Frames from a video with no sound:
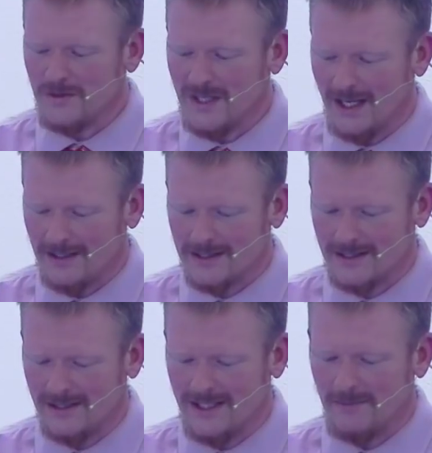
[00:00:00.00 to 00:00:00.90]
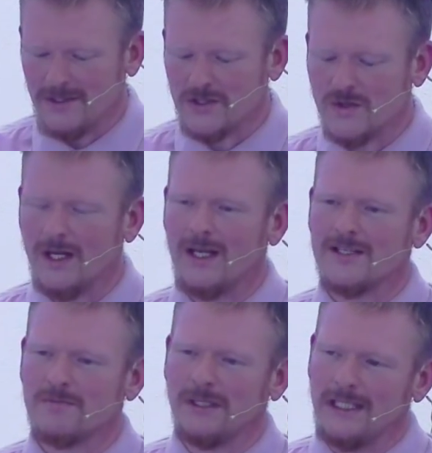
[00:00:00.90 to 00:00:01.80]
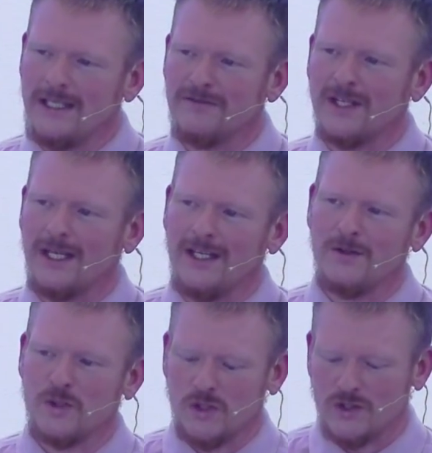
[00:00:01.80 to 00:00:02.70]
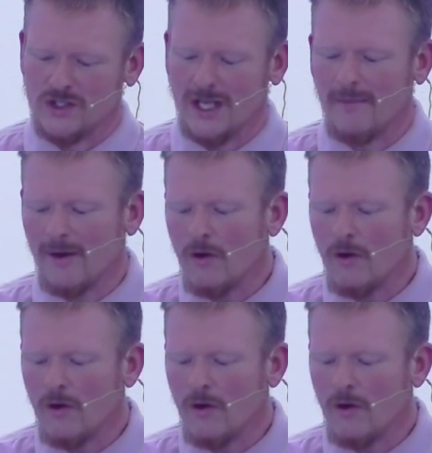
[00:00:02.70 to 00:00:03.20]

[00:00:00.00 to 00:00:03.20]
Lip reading: texts to demonstrate his belief that Hindus should stop